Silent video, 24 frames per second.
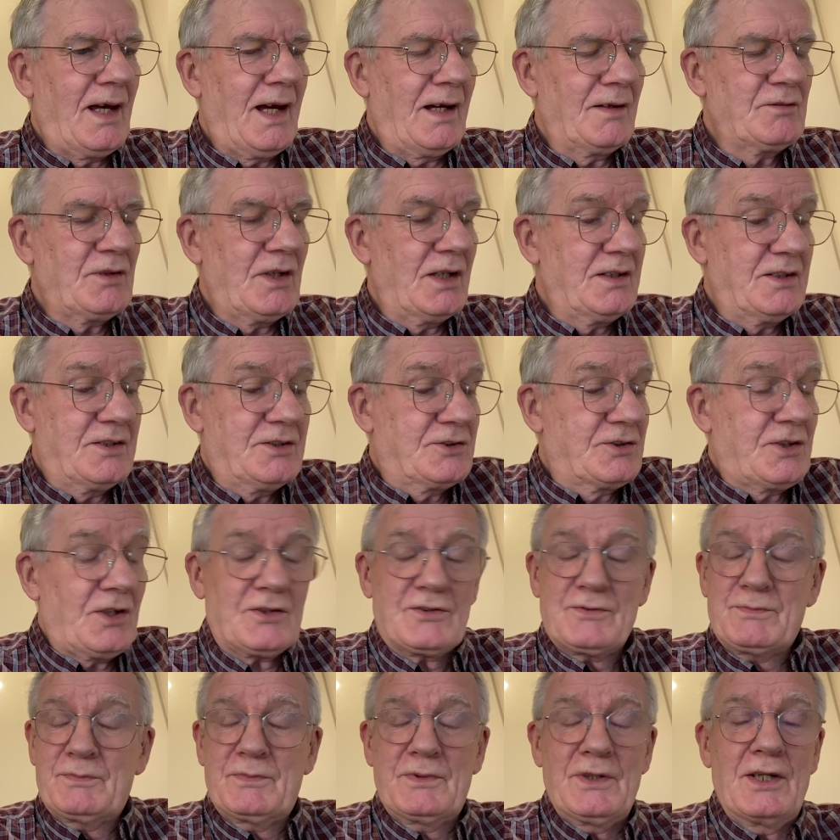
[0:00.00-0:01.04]
it's
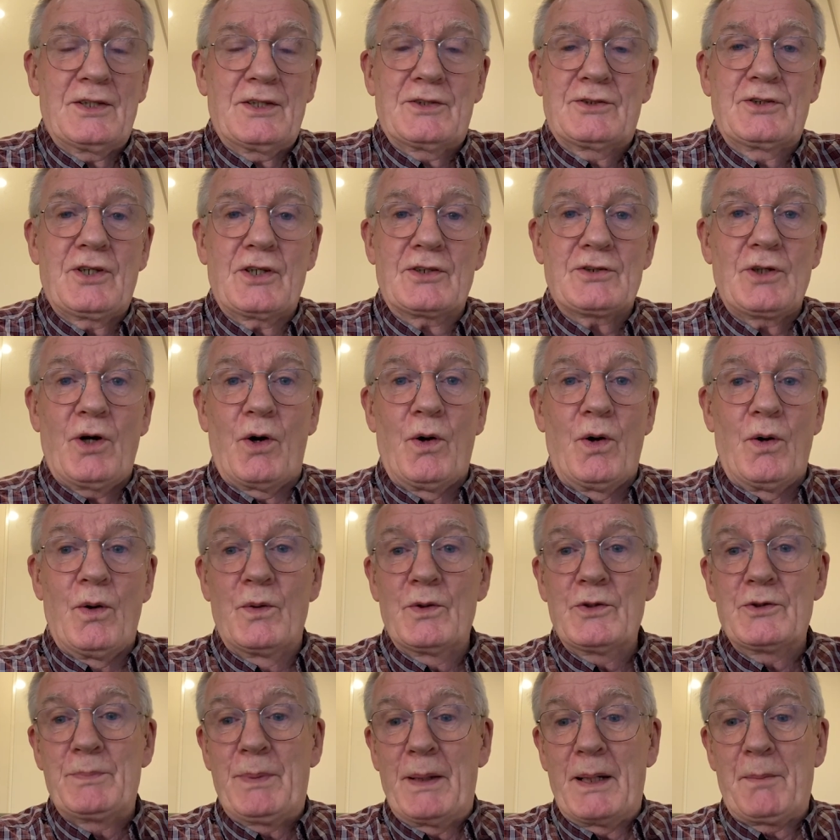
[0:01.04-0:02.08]
just
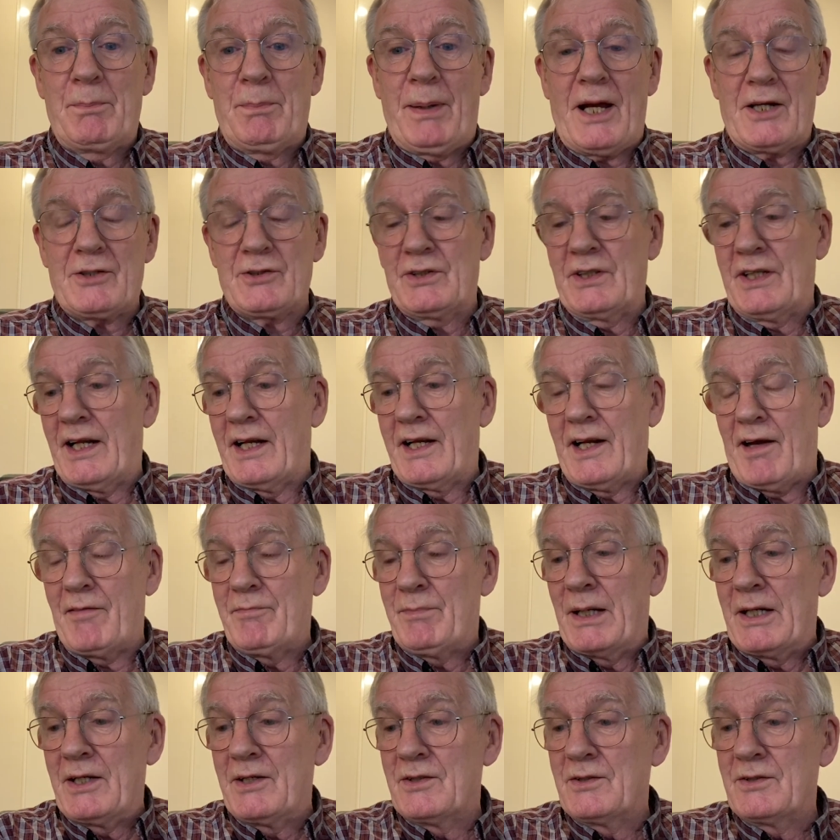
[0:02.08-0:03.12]
always been a passion, and
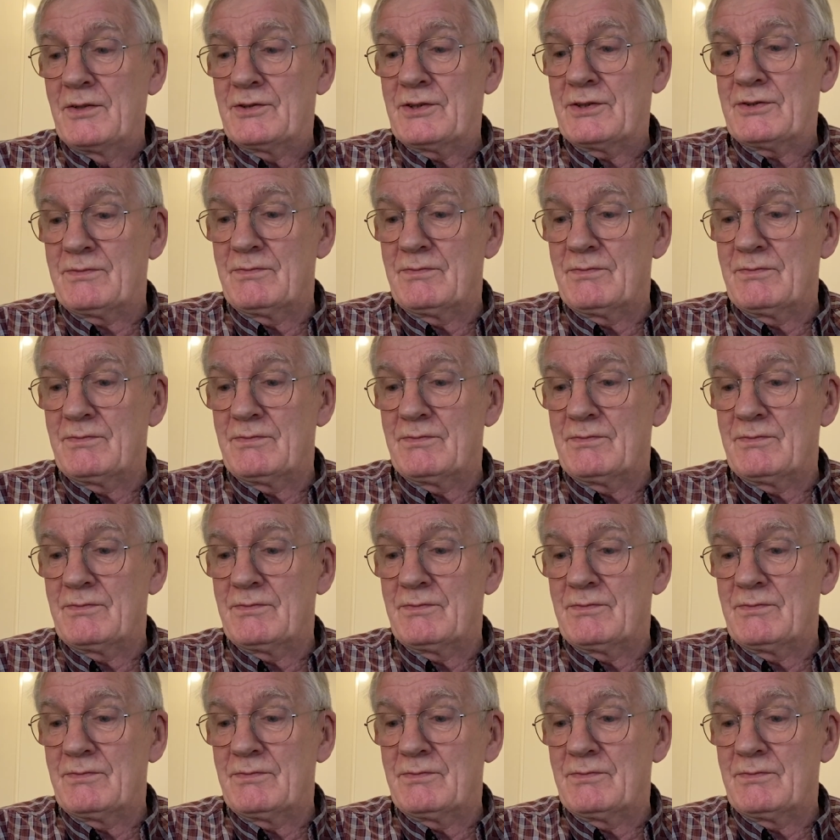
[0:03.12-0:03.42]
I've been